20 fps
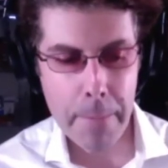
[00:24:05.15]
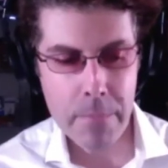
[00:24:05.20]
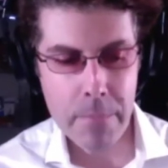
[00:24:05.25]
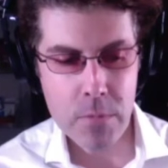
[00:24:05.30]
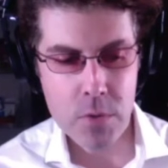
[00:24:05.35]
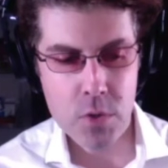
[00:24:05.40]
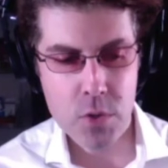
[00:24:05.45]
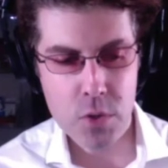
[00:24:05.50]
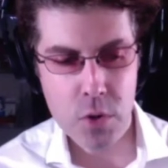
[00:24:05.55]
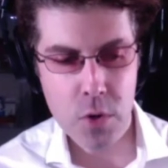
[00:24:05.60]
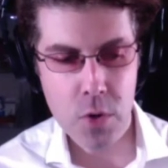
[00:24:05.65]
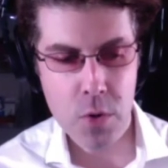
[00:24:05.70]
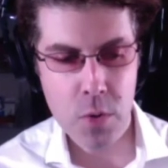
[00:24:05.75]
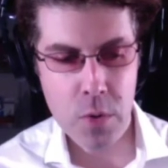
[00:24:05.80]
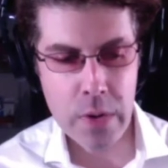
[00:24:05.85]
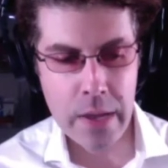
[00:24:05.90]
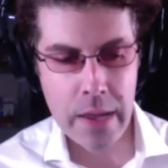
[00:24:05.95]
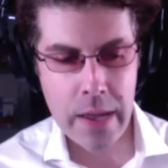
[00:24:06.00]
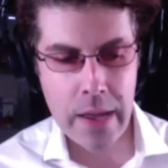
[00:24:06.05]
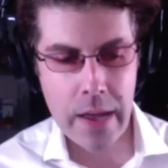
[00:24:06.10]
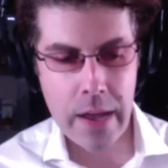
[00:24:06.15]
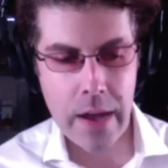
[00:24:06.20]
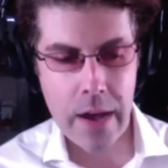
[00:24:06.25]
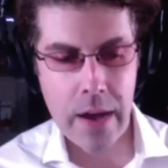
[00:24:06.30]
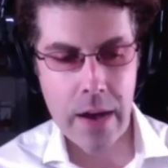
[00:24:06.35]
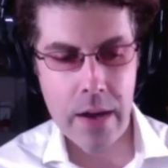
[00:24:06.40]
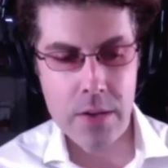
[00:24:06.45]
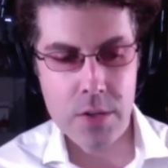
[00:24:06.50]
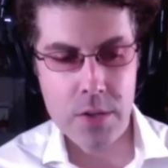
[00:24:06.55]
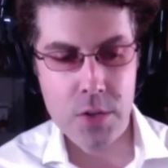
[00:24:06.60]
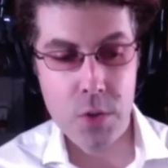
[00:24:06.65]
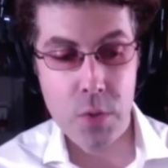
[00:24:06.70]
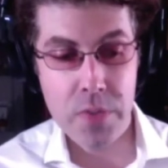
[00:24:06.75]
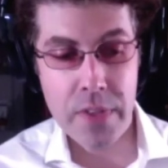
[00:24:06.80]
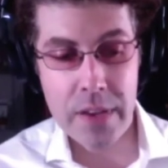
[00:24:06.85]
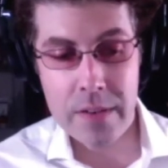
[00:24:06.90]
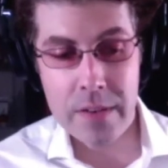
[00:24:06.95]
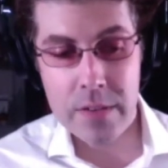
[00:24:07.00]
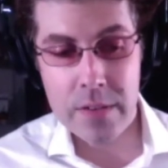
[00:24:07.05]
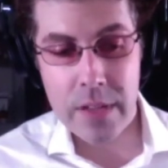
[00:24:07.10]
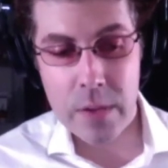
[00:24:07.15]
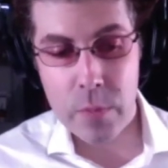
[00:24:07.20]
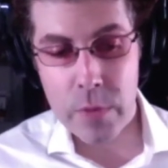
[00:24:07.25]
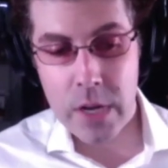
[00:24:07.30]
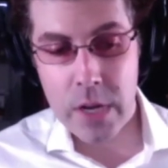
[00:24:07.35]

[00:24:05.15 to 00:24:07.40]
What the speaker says: So then we